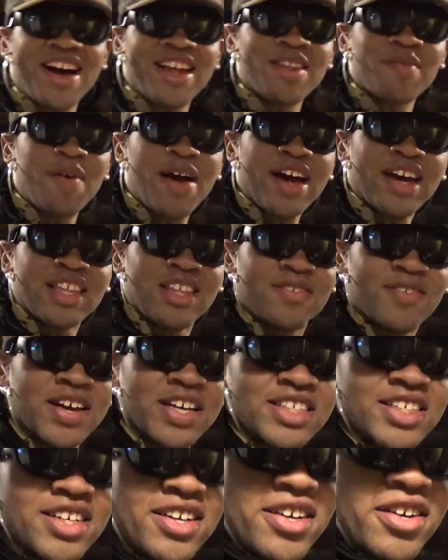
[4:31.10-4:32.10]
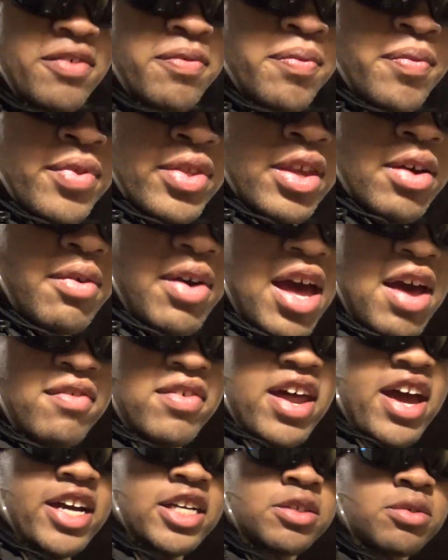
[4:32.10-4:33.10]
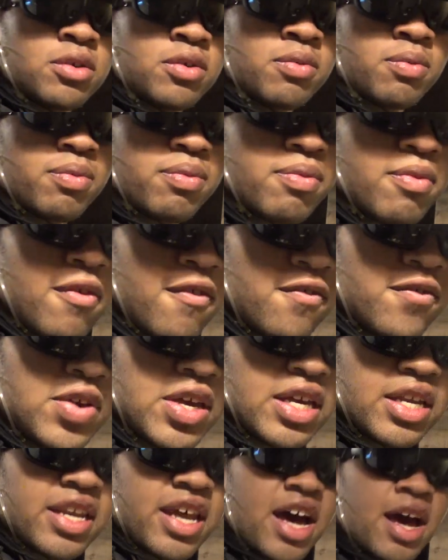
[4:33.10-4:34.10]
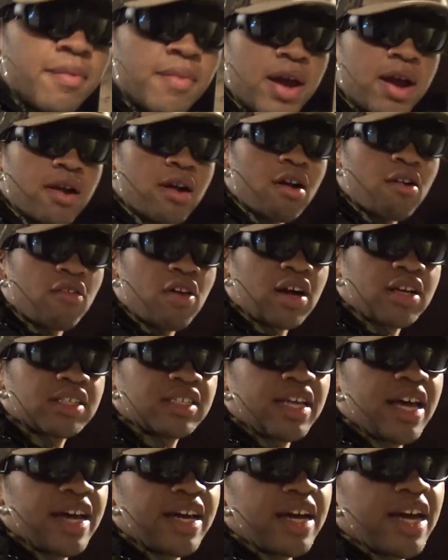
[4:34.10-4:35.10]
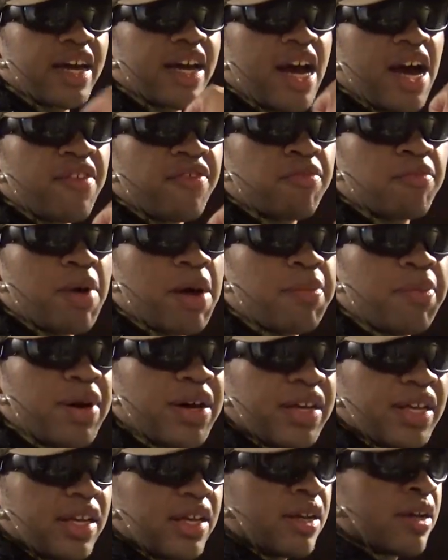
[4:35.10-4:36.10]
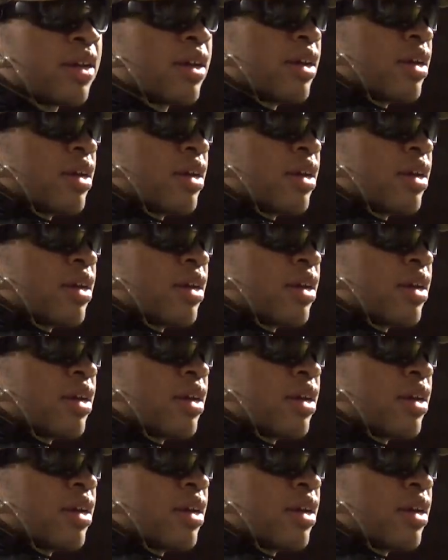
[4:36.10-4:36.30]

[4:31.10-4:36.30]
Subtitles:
on the back of the vest here, we have an actual Vietnam era rucksack I got from my buddy.